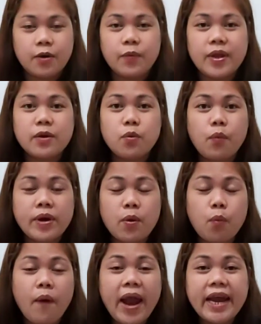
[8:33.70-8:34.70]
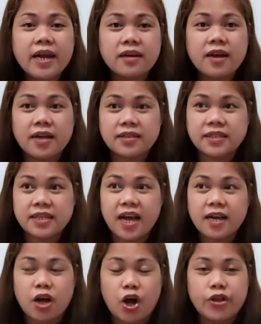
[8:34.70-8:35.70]
When the whale got
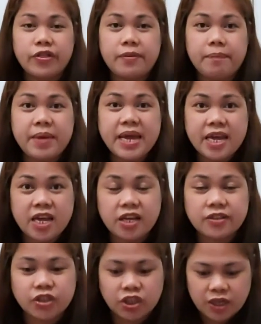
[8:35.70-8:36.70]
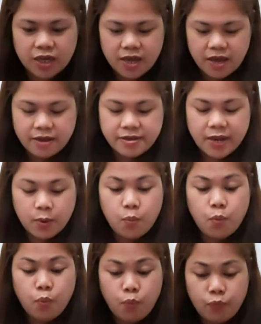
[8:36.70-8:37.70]
stuck on the beach,
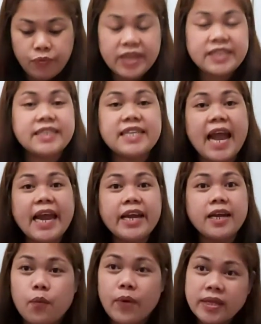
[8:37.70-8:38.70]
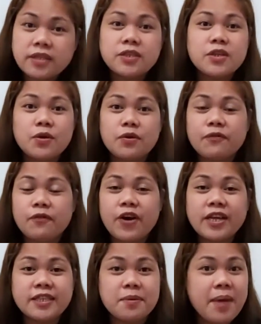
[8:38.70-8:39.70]
the snail went to look
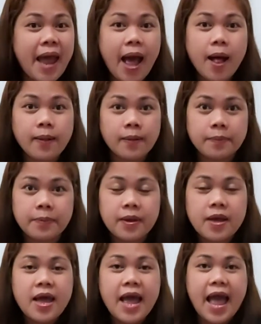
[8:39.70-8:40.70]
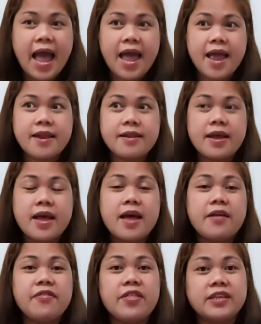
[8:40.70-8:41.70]
for some help, and
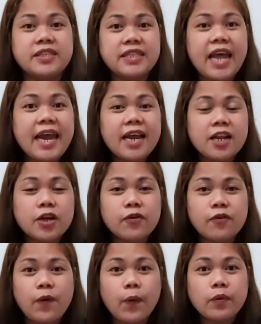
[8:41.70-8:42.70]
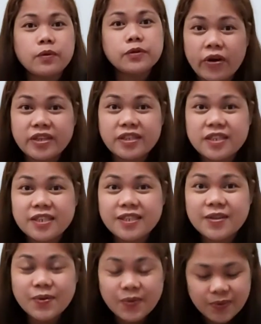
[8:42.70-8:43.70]
the snail crawled to
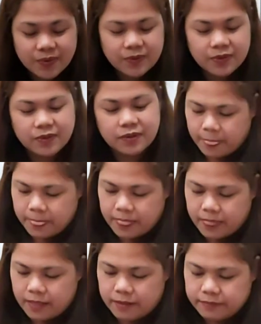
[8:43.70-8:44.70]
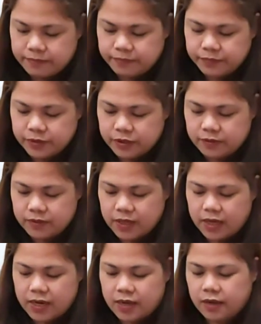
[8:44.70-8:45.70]
school. So
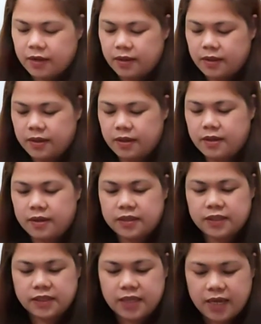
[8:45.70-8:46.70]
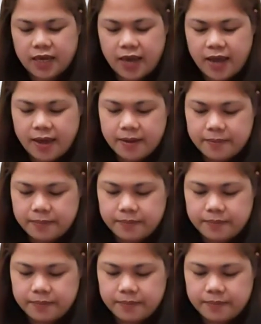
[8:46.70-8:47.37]
we're gonna stick it.